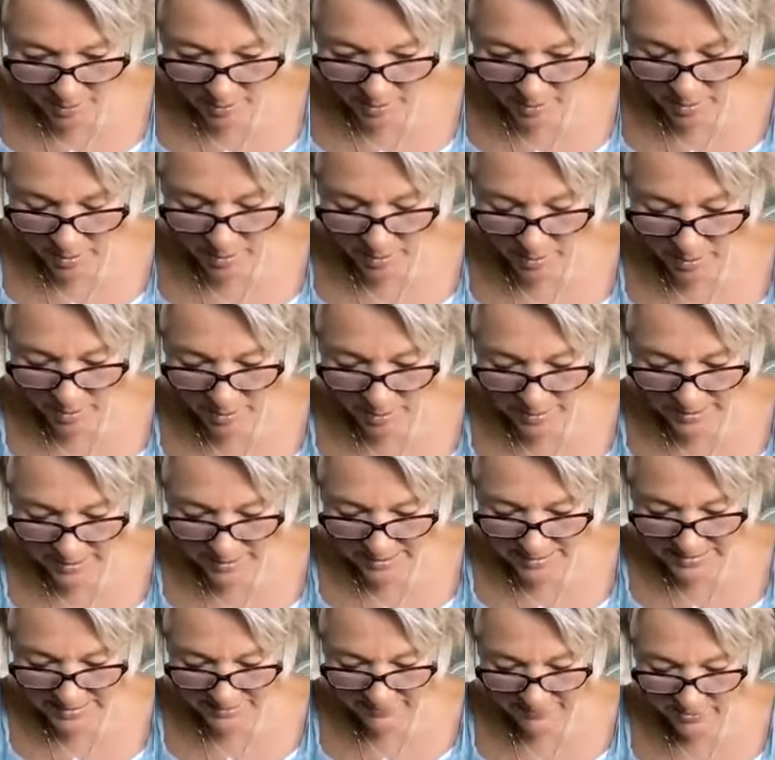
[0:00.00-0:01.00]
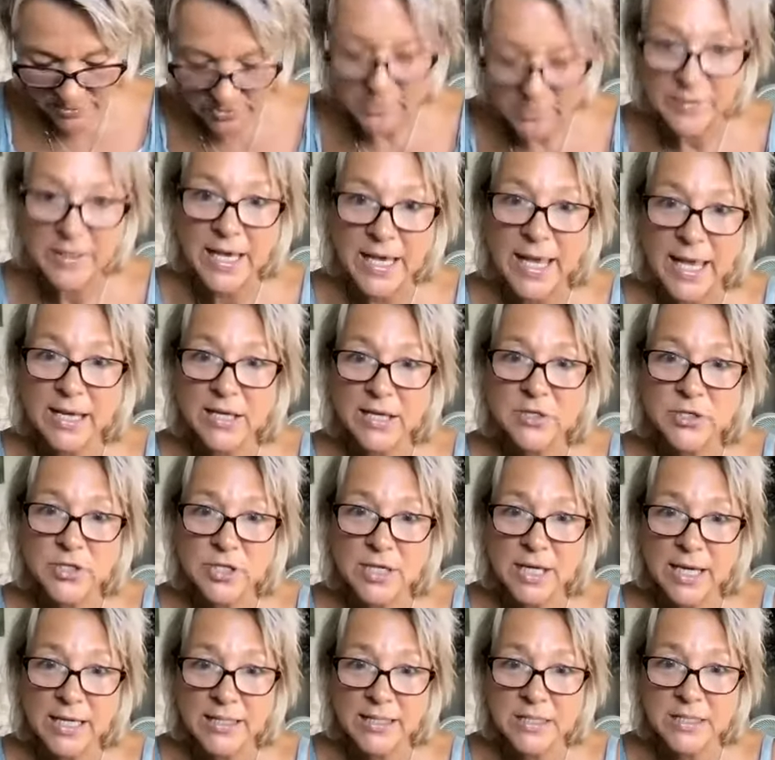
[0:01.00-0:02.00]
uh, let's have a look at the
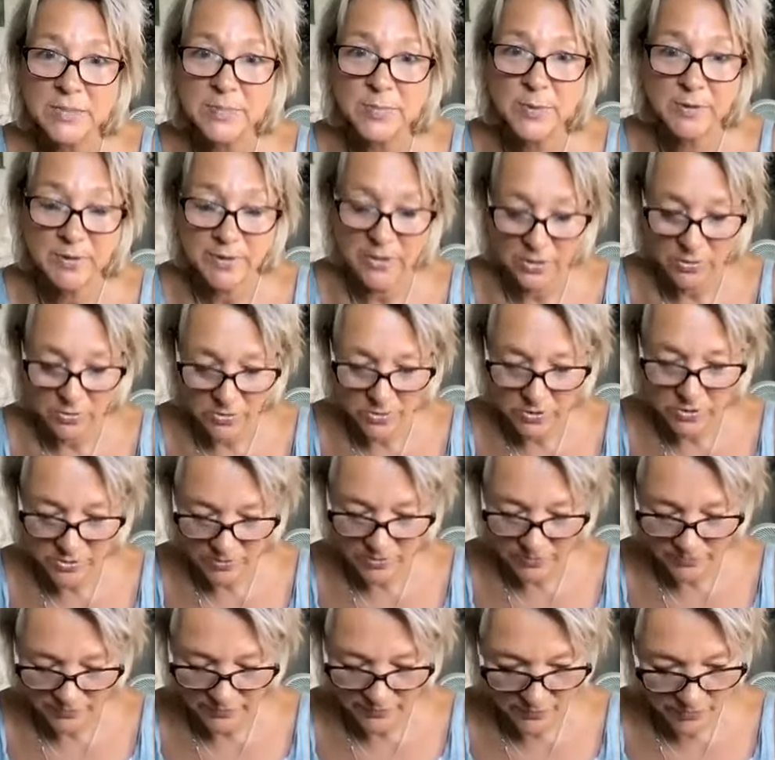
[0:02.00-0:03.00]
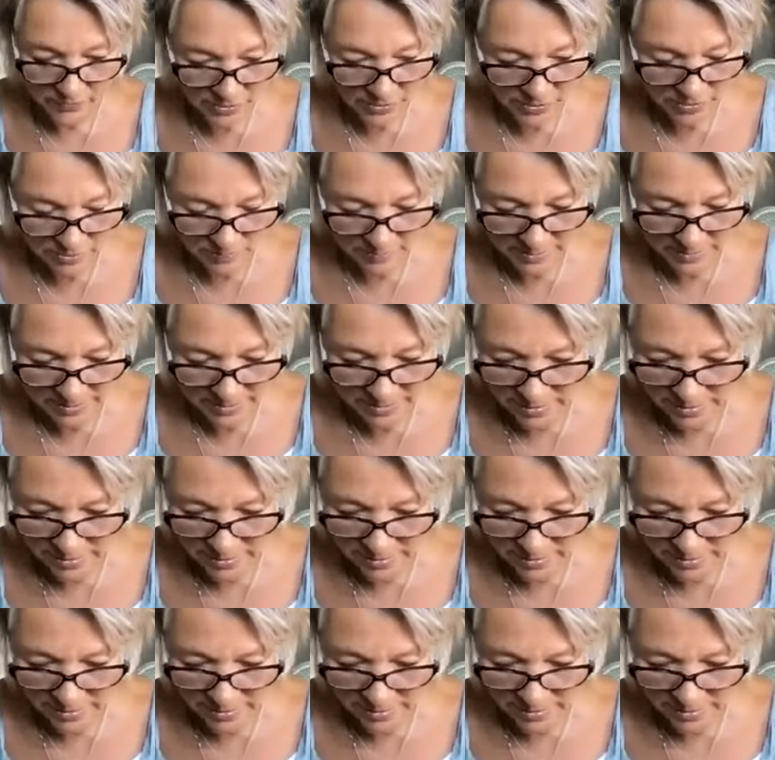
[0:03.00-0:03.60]
energy and spirit oracle for you, my